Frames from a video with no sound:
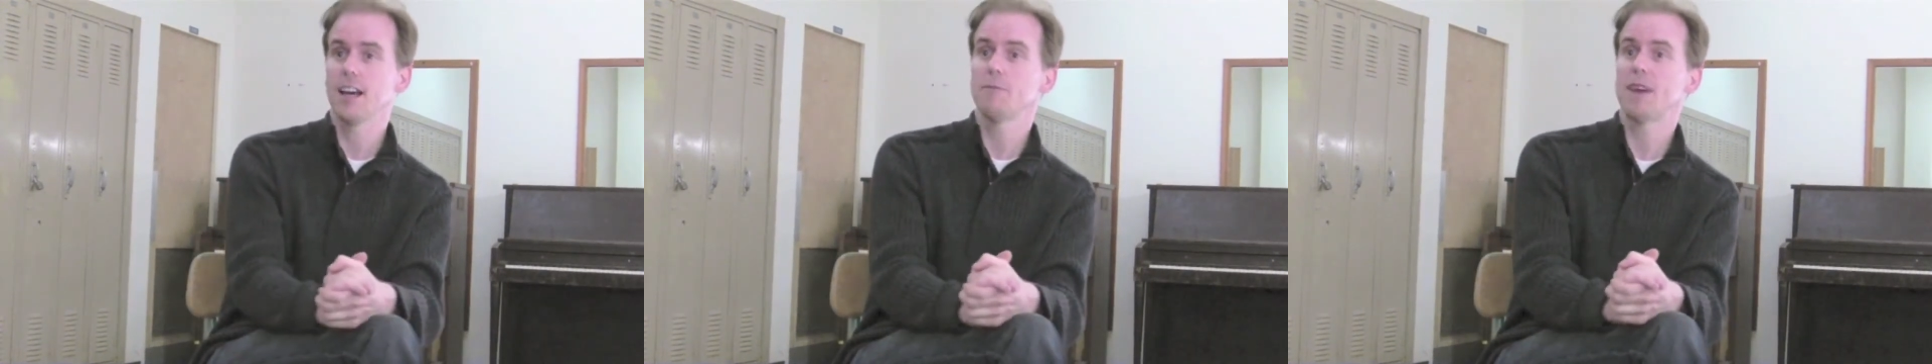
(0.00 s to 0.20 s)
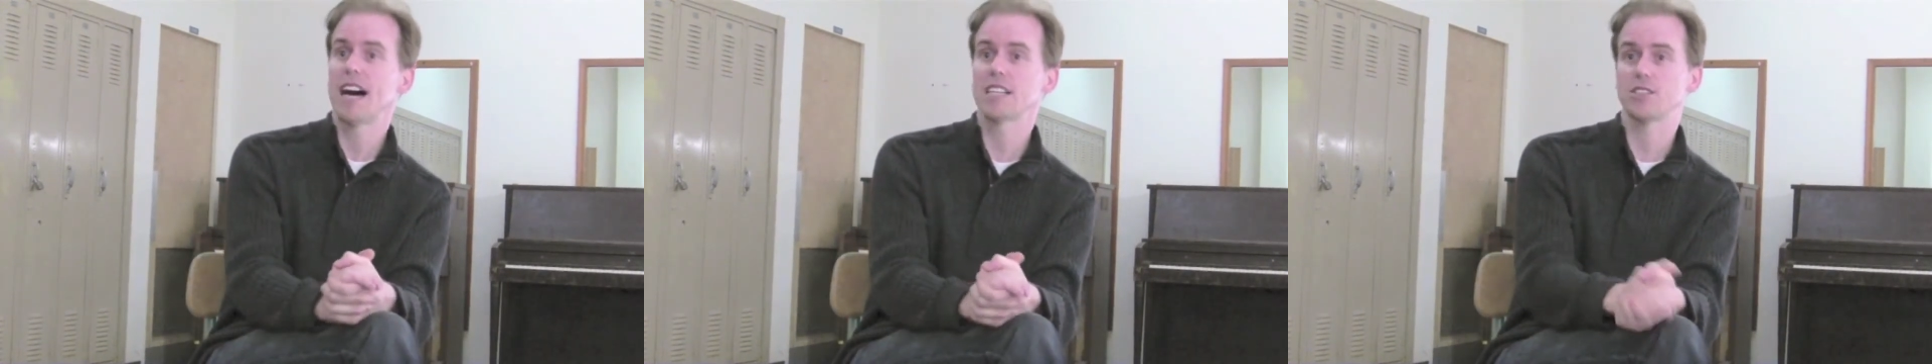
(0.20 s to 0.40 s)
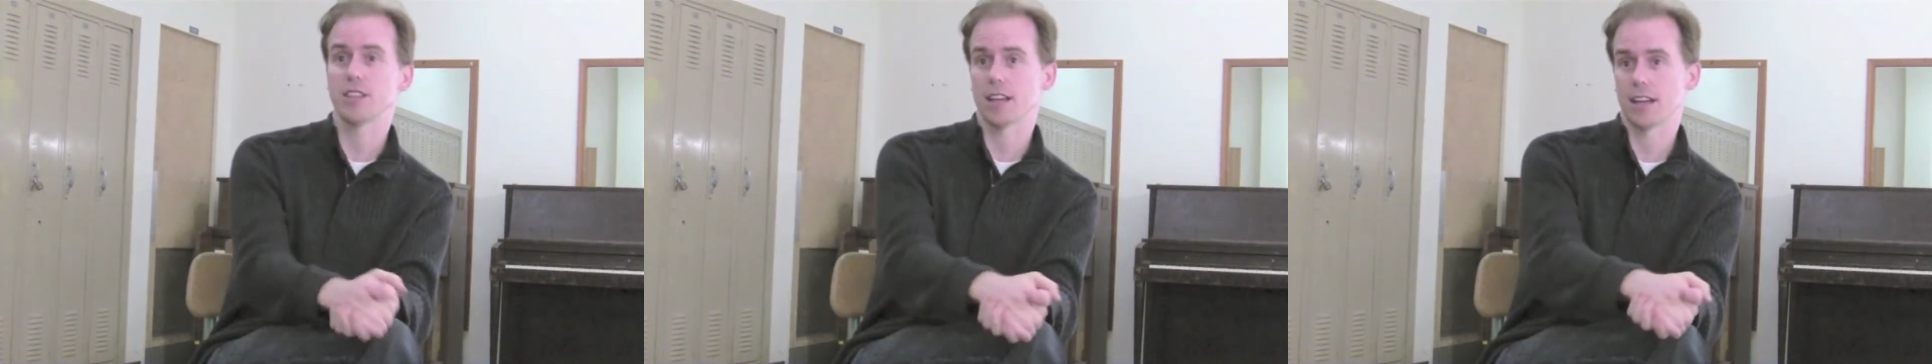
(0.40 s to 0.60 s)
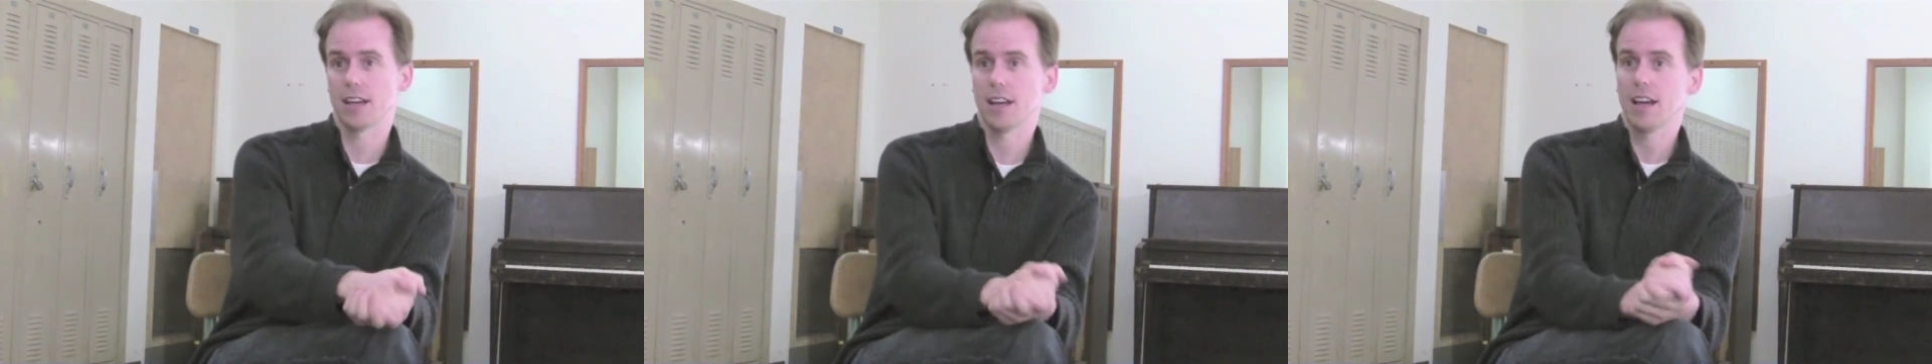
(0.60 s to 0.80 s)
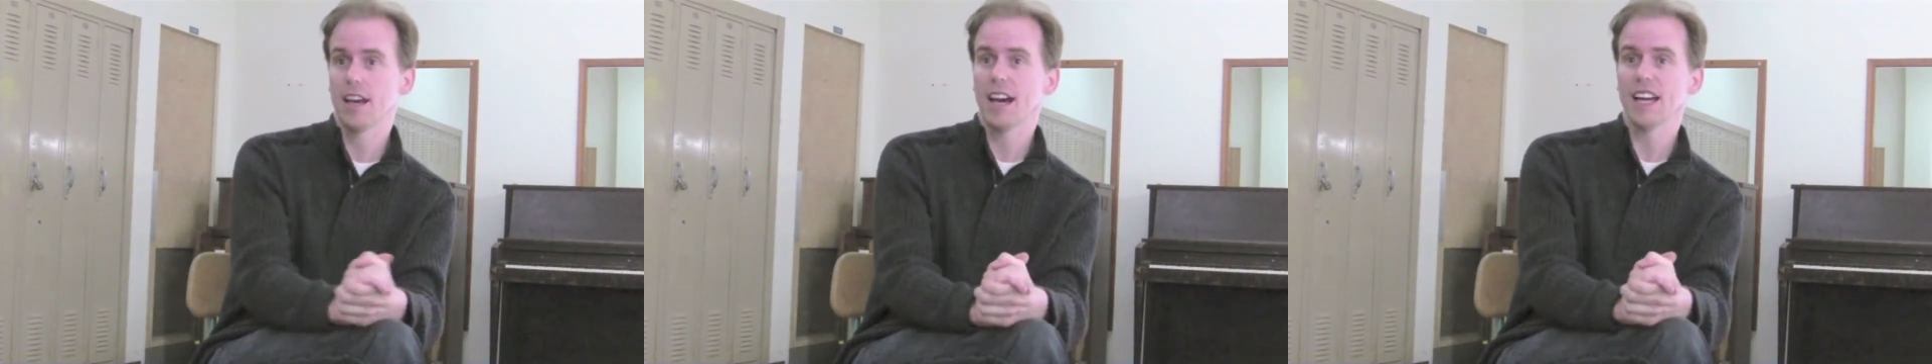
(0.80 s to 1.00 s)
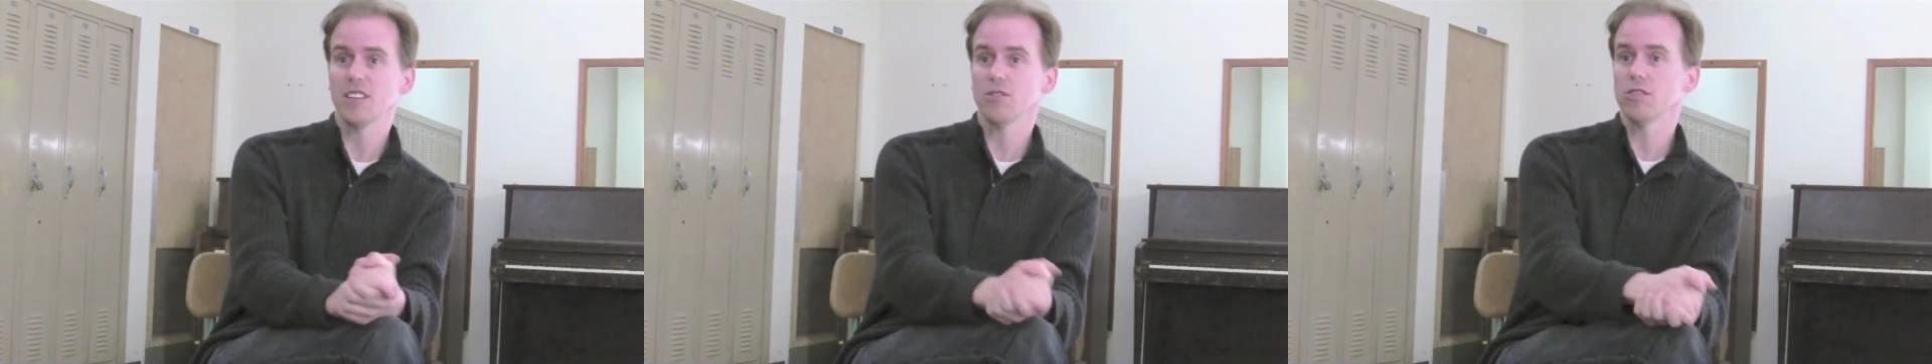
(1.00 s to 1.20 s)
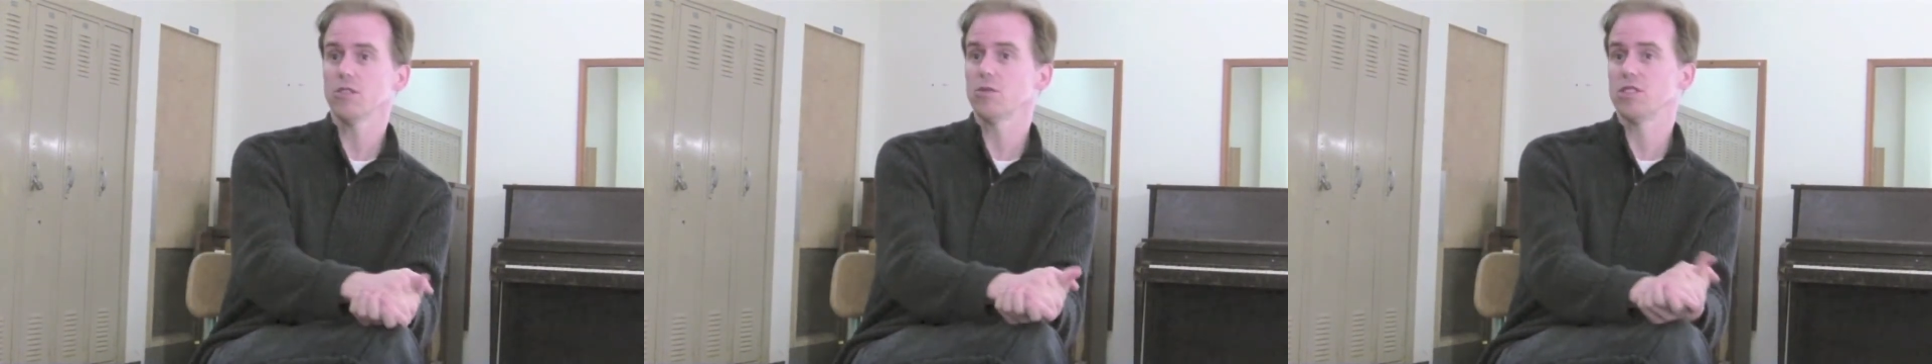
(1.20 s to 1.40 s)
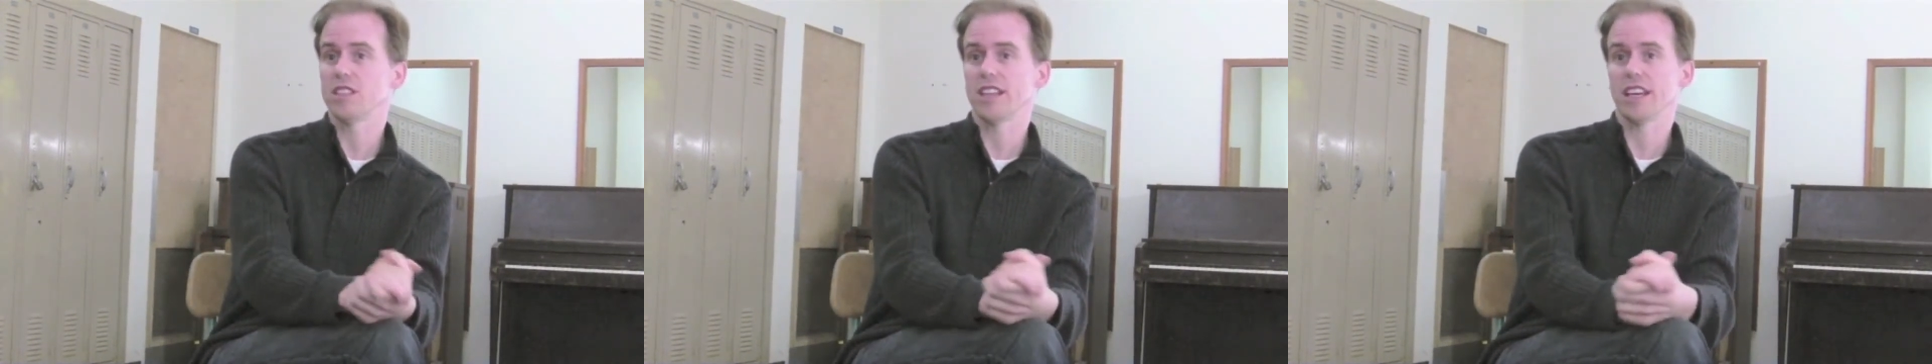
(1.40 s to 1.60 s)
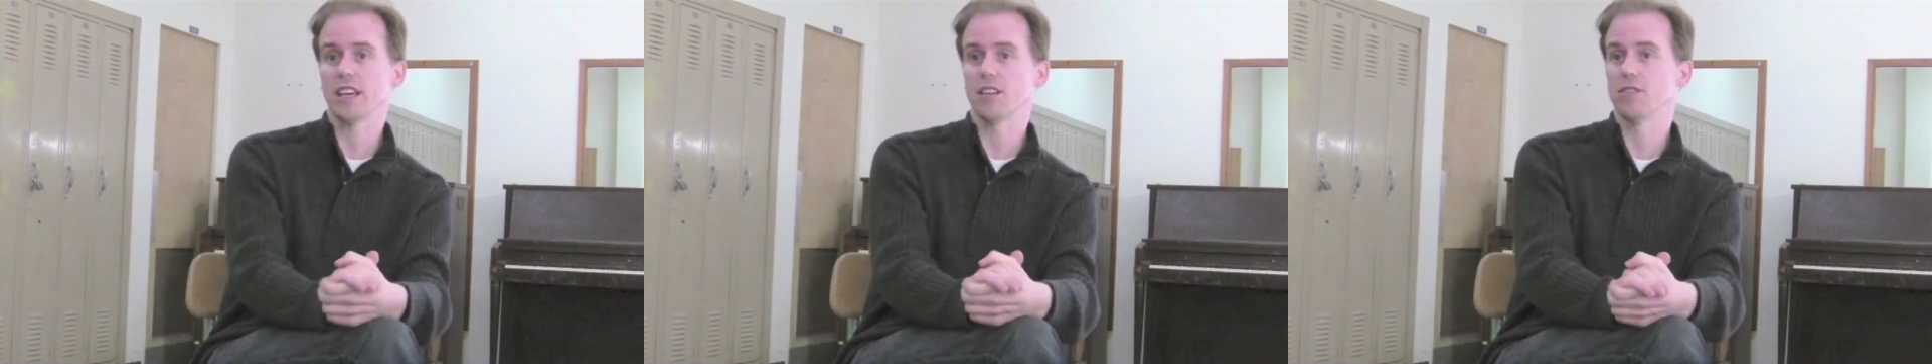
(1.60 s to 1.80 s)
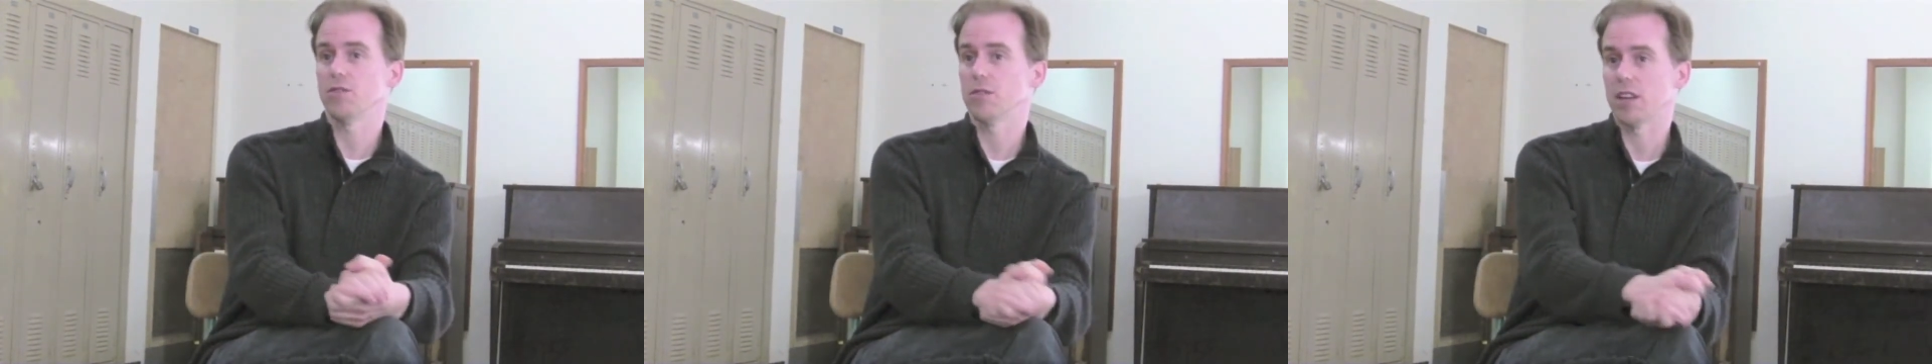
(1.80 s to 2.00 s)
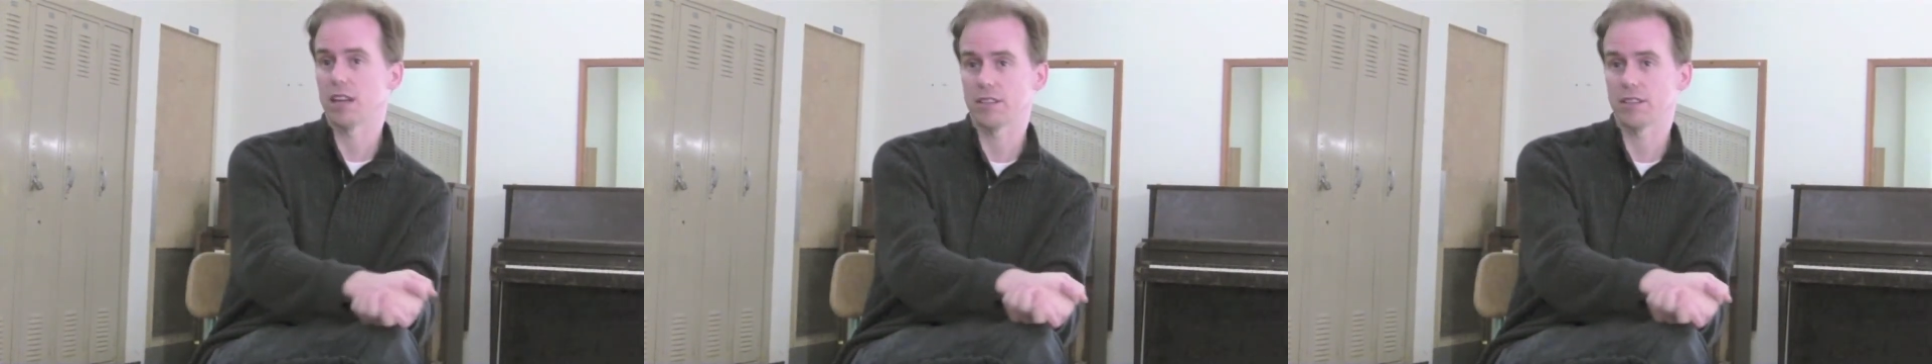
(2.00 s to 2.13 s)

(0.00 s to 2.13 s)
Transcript: Patrick, I don't know what to think you're doing